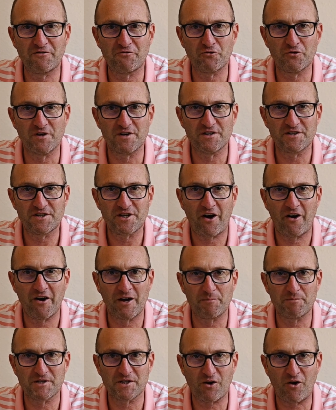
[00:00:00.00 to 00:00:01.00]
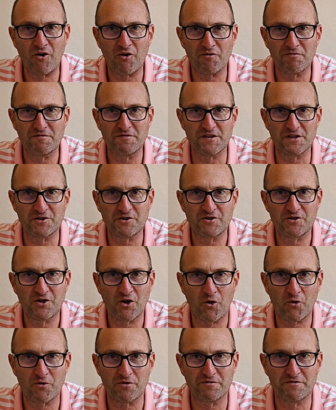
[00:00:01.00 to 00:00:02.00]
different types of
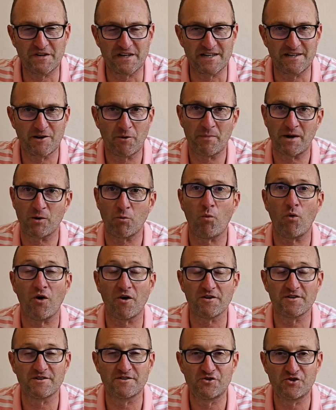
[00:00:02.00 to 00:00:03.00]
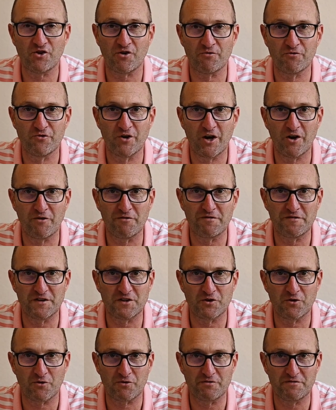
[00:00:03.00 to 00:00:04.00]
photography, no matter what genre of
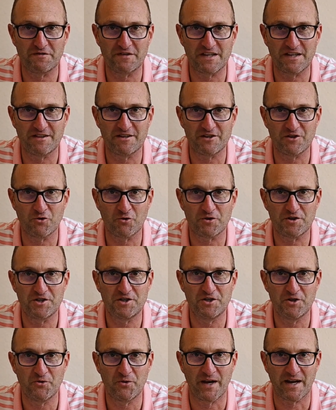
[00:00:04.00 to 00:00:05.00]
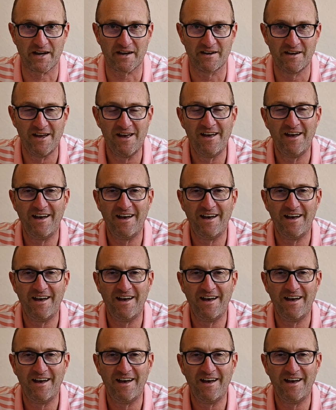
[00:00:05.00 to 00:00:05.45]
photography that you're doing.